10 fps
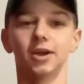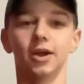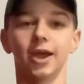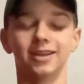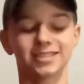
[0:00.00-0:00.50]

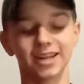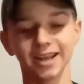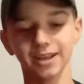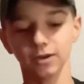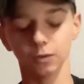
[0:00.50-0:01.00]
And
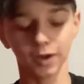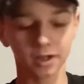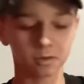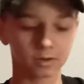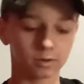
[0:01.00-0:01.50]
today,
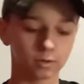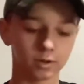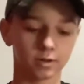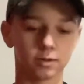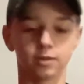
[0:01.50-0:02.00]
well,
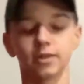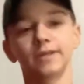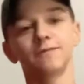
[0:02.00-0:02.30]
the